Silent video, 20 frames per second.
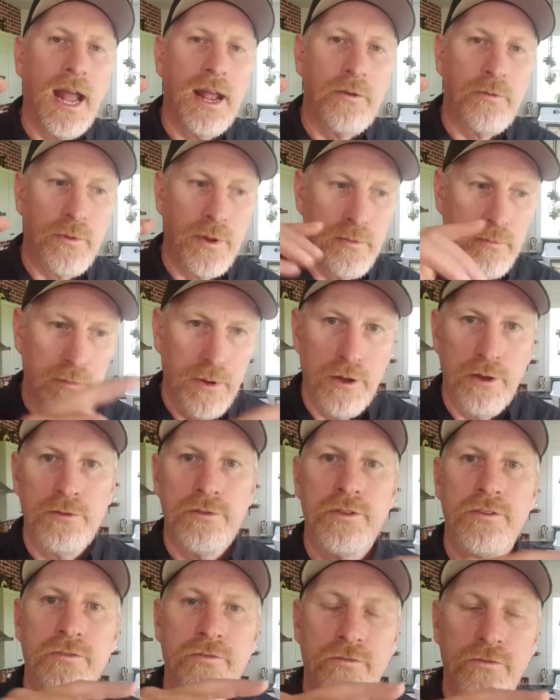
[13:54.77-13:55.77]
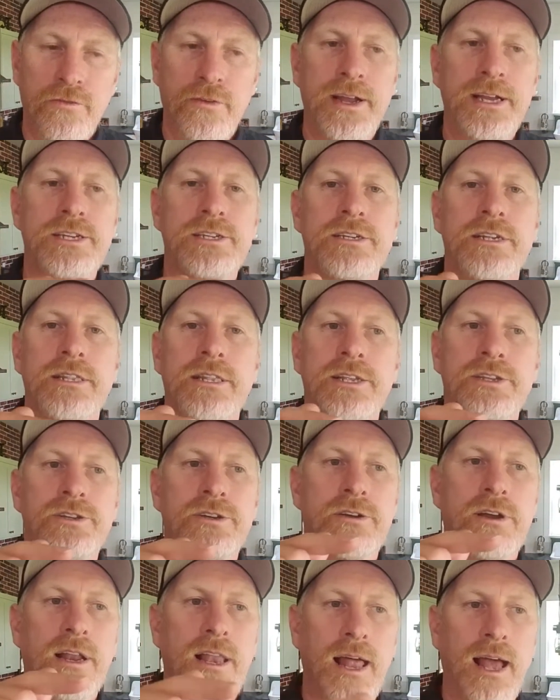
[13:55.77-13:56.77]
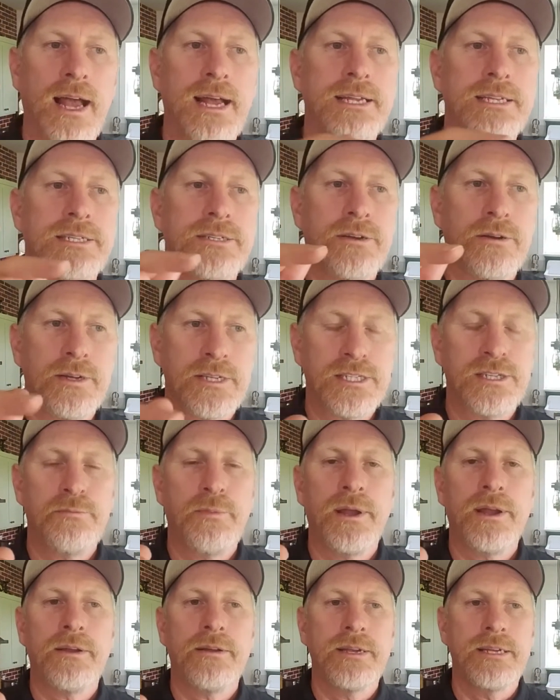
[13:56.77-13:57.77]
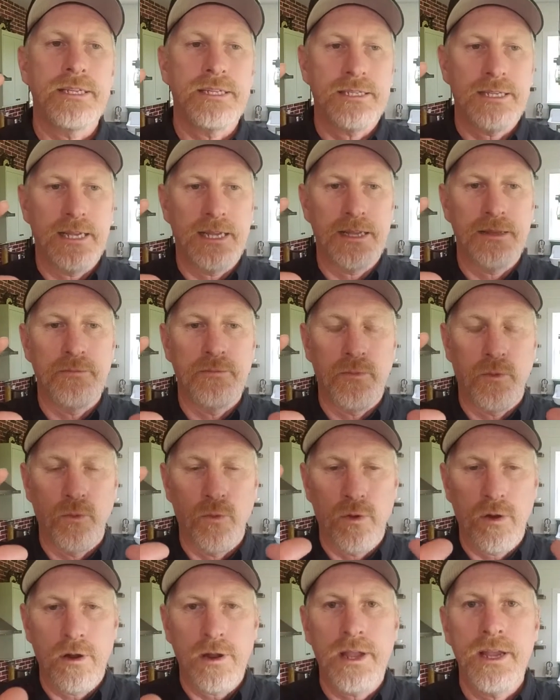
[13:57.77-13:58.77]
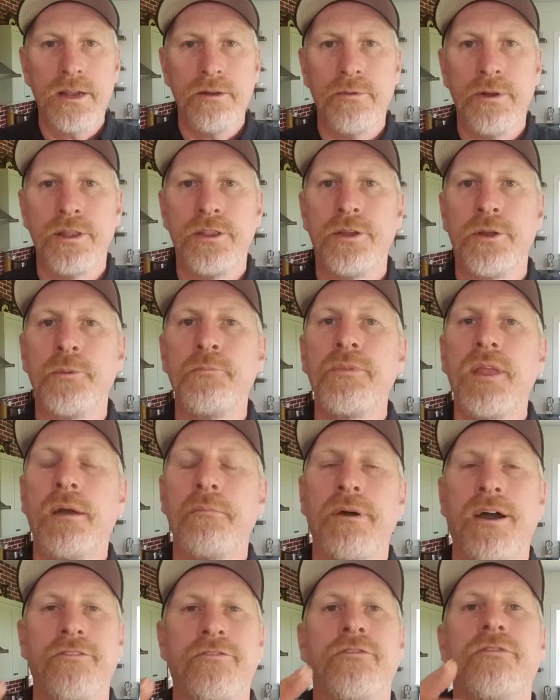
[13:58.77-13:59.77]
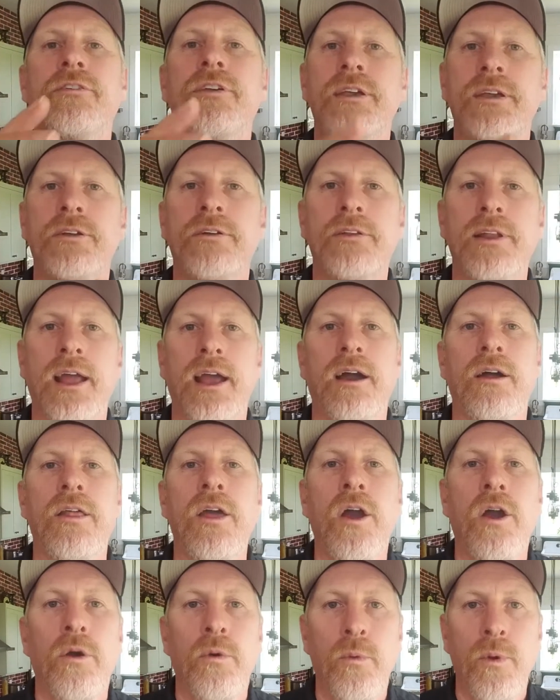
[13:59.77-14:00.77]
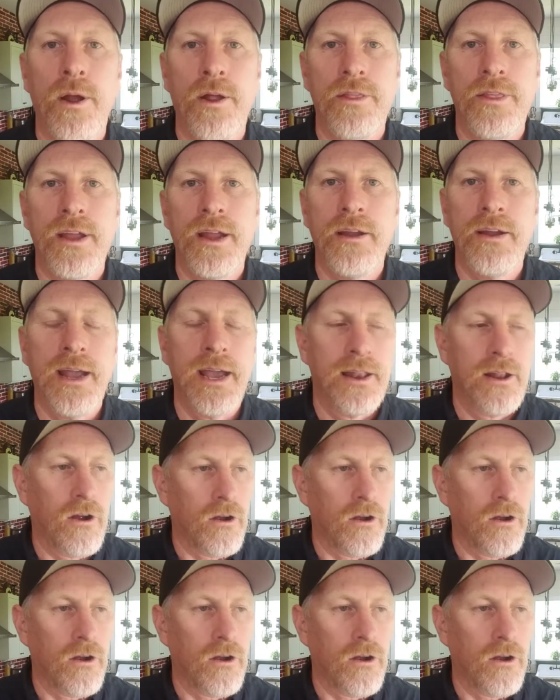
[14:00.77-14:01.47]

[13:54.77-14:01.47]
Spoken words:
remove the friction that your clients are experiencing in working with you by figuring out where they're at.